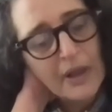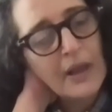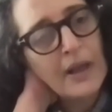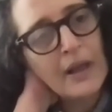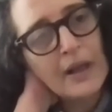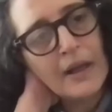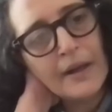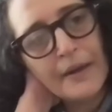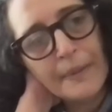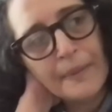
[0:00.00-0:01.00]

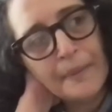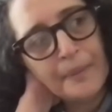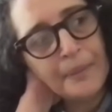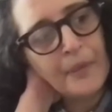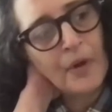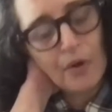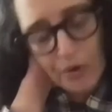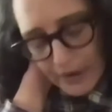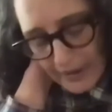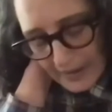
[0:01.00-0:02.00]

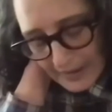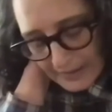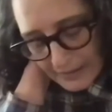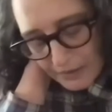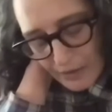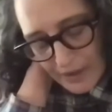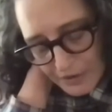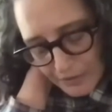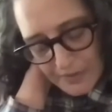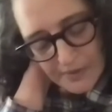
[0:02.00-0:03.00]
looking at the
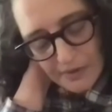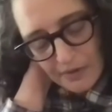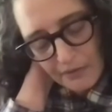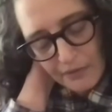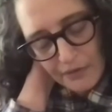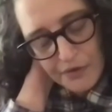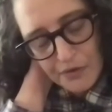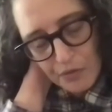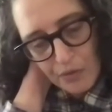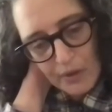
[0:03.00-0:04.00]
graduates of the
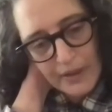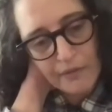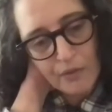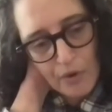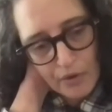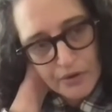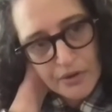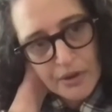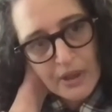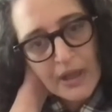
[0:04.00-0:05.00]
school in Łódź.
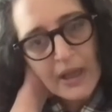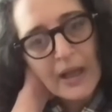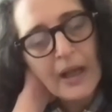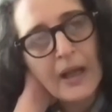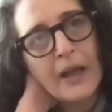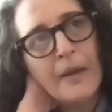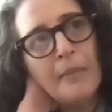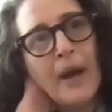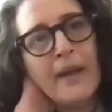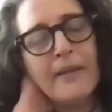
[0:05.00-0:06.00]

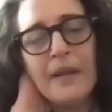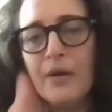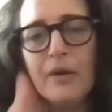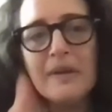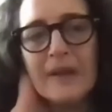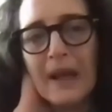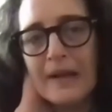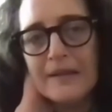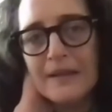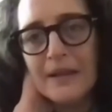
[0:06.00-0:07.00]
I think
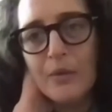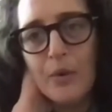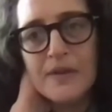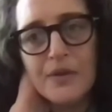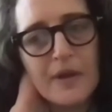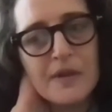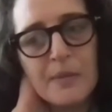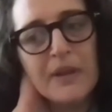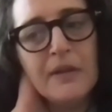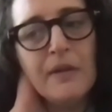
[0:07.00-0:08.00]
criticality was
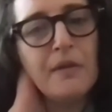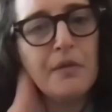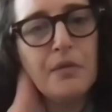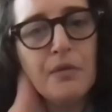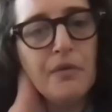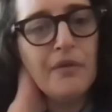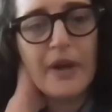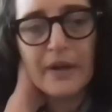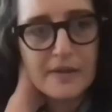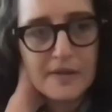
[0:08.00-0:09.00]
transmitted through
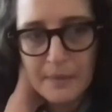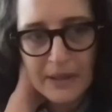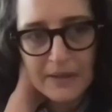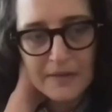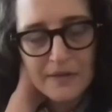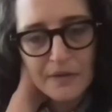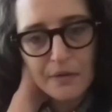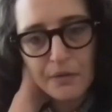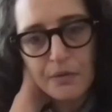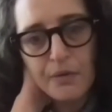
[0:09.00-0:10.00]
various means.
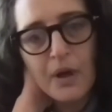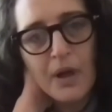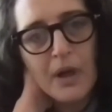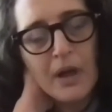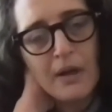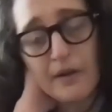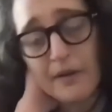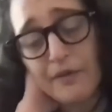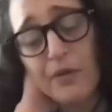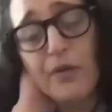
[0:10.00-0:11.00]
Through,
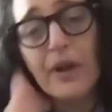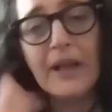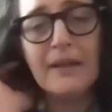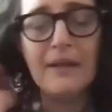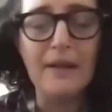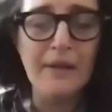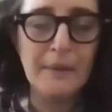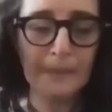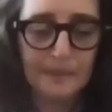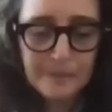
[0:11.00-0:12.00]
if you look at
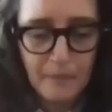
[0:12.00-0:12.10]
the